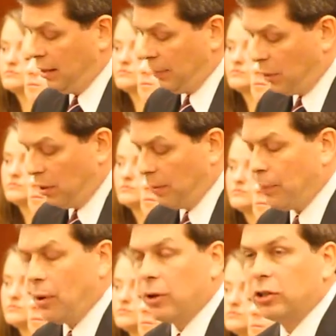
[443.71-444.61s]
to
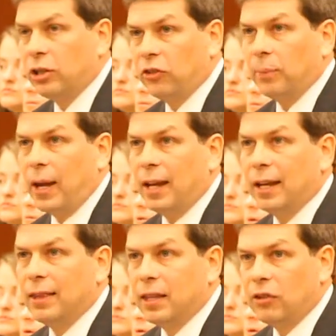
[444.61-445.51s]

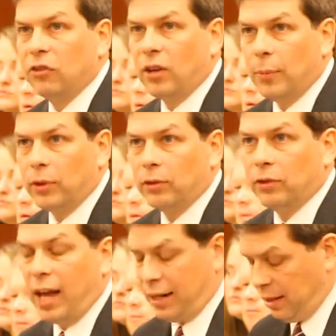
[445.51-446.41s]
participate in this
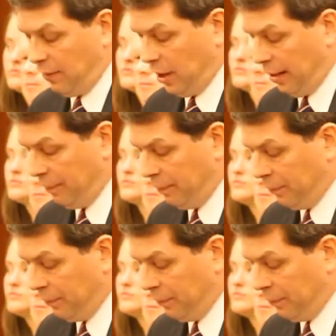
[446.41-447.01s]
summer's activity.